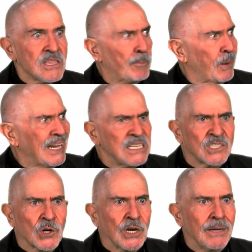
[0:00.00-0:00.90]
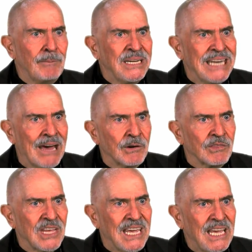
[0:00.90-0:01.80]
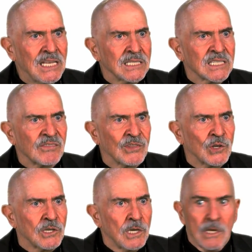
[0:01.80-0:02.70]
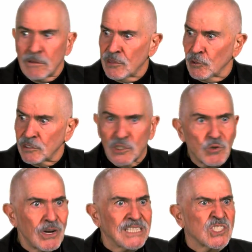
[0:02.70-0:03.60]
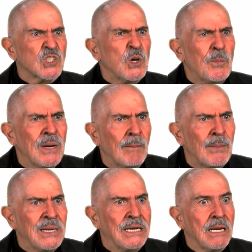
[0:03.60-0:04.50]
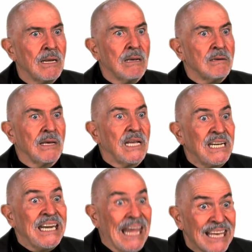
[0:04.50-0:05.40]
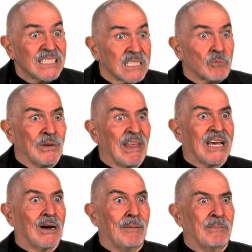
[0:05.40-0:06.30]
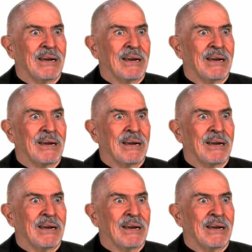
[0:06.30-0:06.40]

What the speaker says: The police are going to be down at the ends of the street scooping up in nets when they come